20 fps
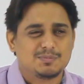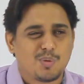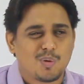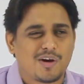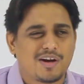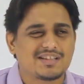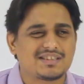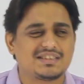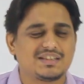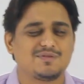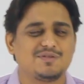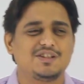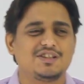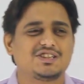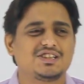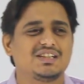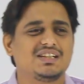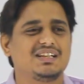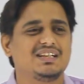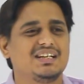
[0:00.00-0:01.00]
bookish
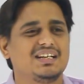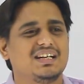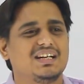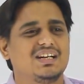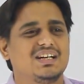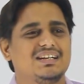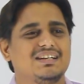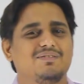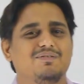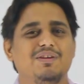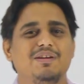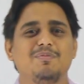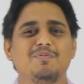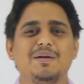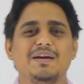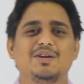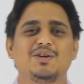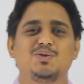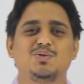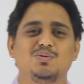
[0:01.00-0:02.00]
definition will
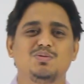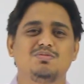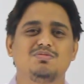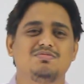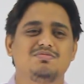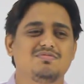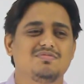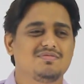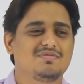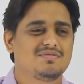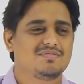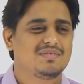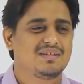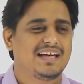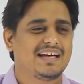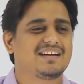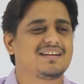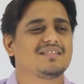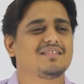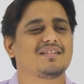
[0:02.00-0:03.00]
make you
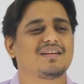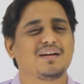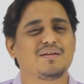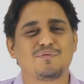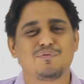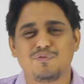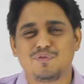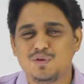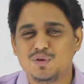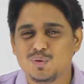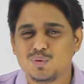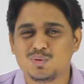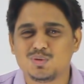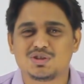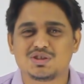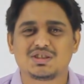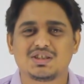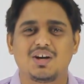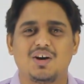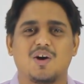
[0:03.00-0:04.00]
like
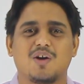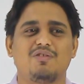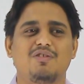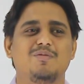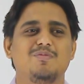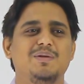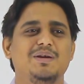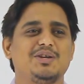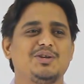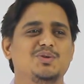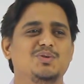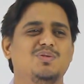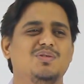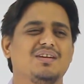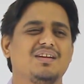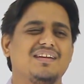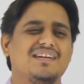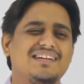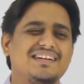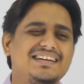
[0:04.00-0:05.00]
confused or will make you
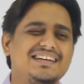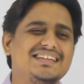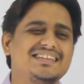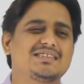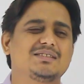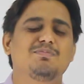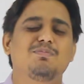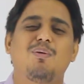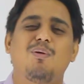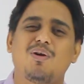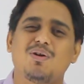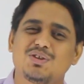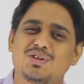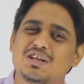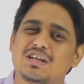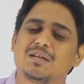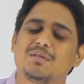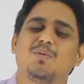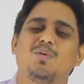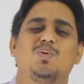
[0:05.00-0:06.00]
least
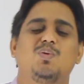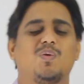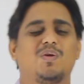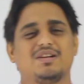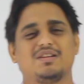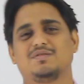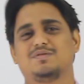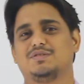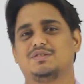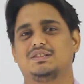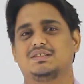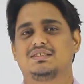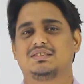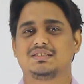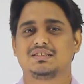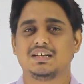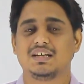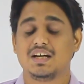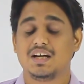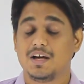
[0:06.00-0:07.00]
bothered about what is
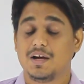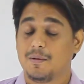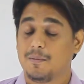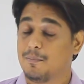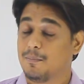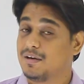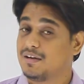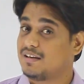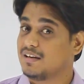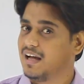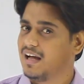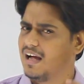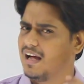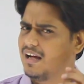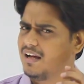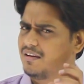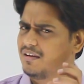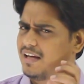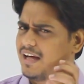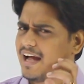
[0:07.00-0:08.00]
physics. But
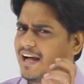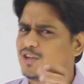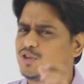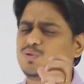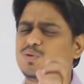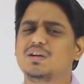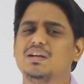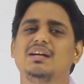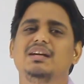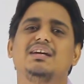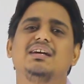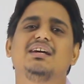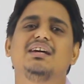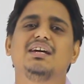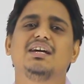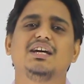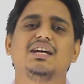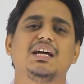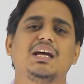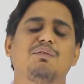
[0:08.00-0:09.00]
actually,
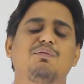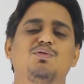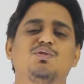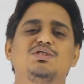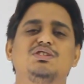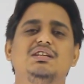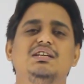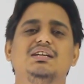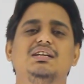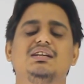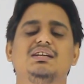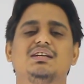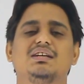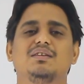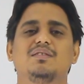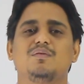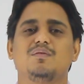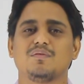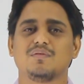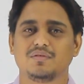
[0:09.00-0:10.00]
if you see
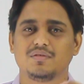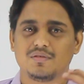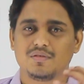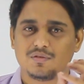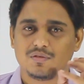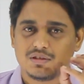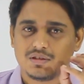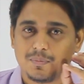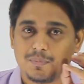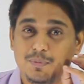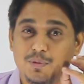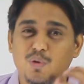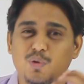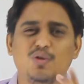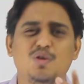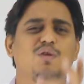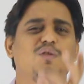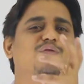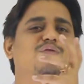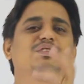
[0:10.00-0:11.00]
the
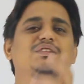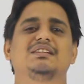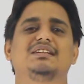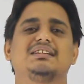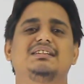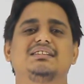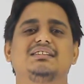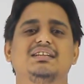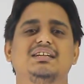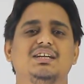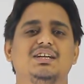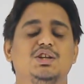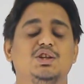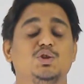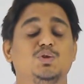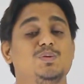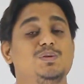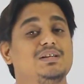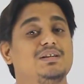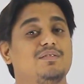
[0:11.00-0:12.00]
beauty of physics,
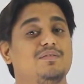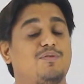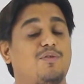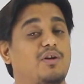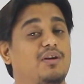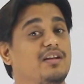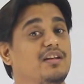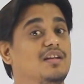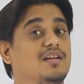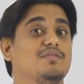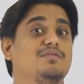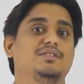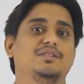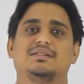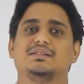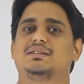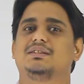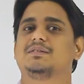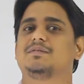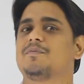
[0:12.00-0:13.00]
you will fall in love with
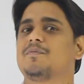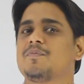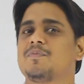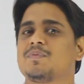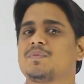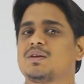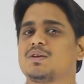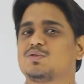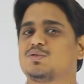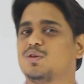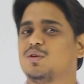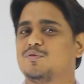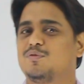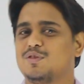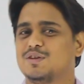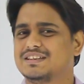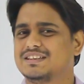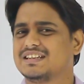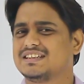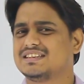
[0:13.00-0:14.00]
it. So the
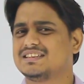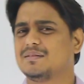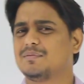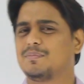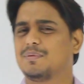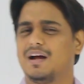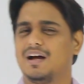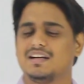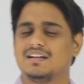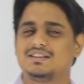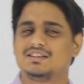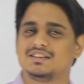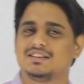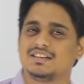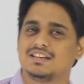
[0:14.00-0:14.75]
physics is a branch